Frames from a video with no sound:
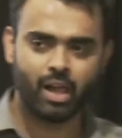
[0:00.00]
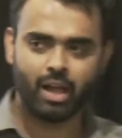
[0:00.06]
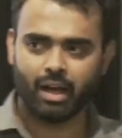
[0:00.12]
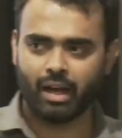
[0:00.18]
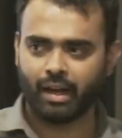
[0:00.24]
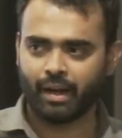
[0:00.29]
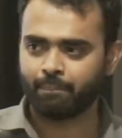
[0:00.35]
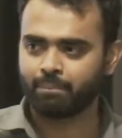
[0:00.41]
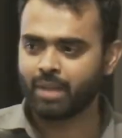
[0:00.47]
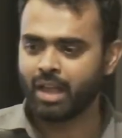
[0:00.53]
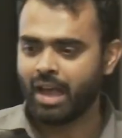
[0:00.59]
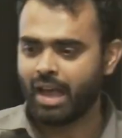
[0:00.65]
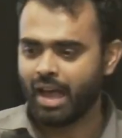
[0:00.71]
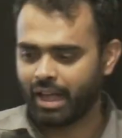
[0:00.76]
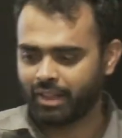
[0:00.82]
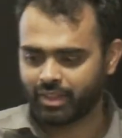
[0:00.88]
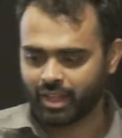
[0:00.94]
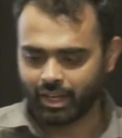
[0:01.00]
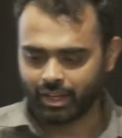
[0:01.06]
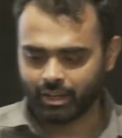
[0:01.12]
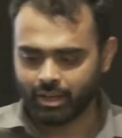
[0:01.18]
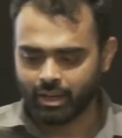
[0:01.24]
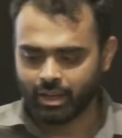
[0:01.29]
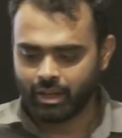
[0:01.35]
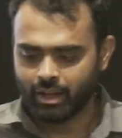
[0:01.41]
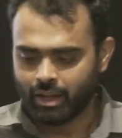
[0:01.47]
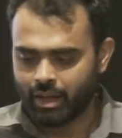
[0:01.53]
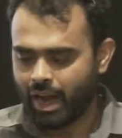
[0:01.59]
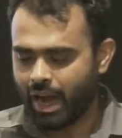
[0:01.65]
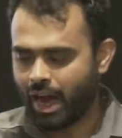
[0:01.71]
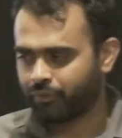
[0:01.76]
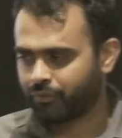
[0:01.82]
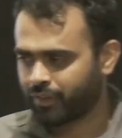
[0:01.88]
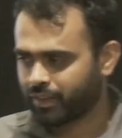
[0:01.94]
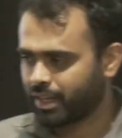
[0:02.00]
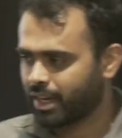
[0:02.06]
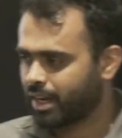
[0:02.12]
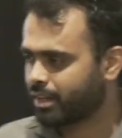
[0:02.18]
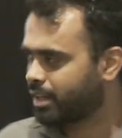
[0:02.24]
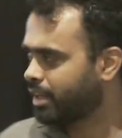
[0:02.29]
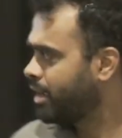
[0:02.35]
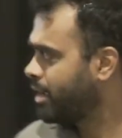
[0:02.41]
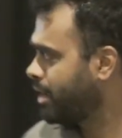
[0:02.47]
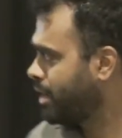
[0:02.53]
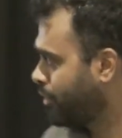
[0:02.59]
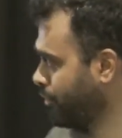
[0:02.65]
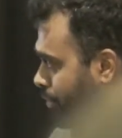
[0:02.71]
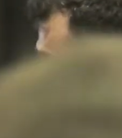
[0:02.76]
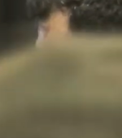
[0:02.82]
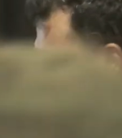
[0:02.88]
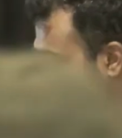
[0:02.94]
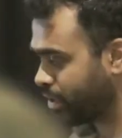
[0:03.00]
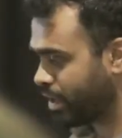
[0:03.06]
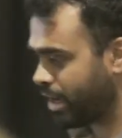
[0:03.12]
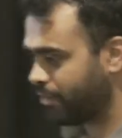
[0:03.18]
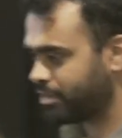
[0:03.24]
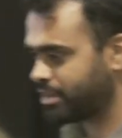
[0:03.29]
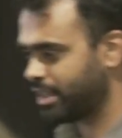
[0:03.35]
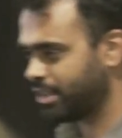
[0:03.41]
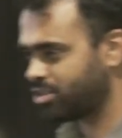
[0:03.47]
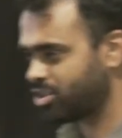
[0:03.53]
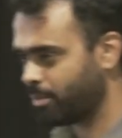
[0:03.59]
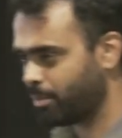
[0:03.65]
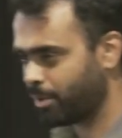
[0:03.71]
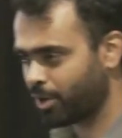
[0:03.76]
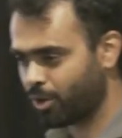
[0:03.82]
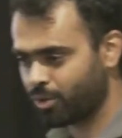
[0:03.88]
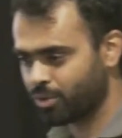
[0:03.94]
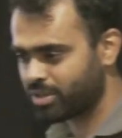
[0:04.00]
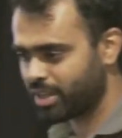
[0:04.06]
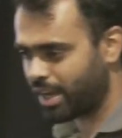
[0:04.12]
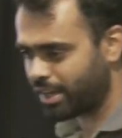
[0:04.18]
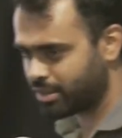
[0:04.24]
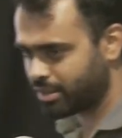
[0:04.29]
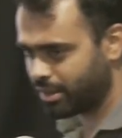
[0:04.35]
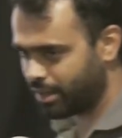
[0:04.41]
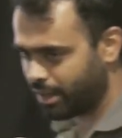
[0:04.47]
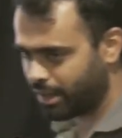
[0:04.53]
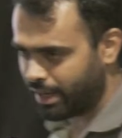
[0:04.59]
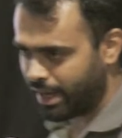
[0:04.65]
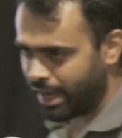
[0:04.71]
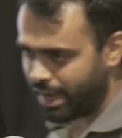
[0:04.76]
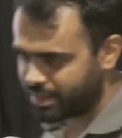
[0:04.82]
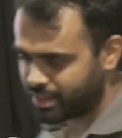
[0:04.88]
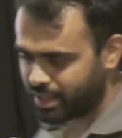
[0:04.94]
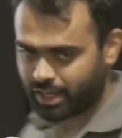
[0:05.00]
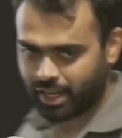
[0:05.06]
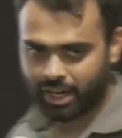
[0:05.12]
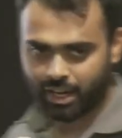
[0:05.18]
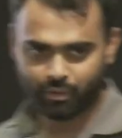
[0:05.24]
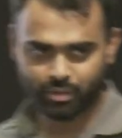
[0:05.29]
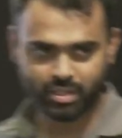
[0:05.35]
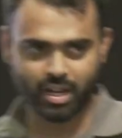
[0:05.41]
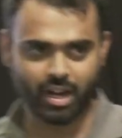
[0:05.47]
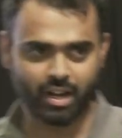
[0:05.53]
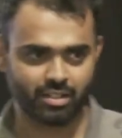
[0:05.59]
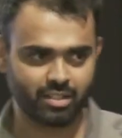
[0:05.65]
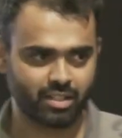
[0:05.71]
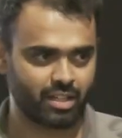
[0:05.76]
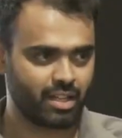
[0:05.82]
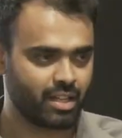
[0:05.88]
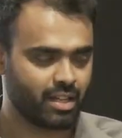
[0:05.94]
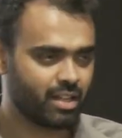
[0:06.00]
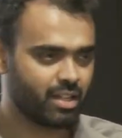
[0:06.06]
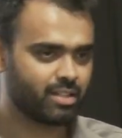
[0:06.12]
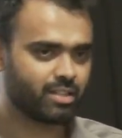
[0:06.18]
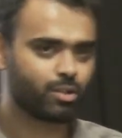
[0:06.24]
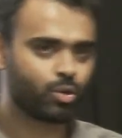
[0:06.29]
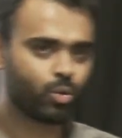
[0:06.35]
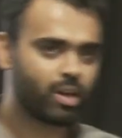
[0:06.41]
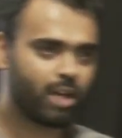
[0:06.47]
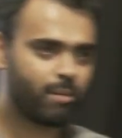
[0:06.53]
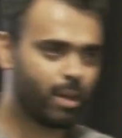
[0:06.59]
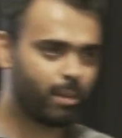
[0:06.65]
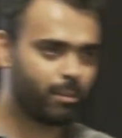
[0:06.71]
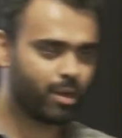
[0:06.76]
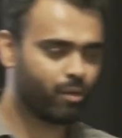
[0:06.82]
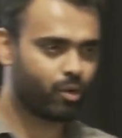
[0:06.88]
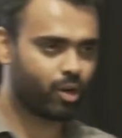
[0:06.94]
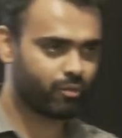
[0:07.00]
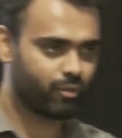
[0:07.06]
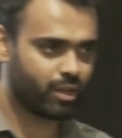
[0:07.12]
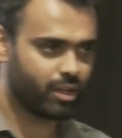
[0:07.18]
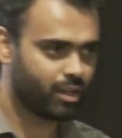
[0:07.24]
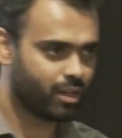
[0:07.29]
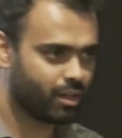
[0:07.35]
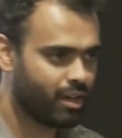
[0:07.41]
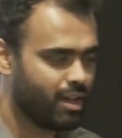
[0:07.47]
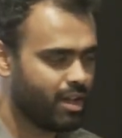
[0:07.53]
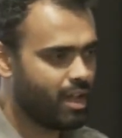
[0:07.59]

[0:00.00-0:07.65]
And then after that, we also have Seth Shapiro, who's as our head of strategy. He's a 2-time Emmy Award winner.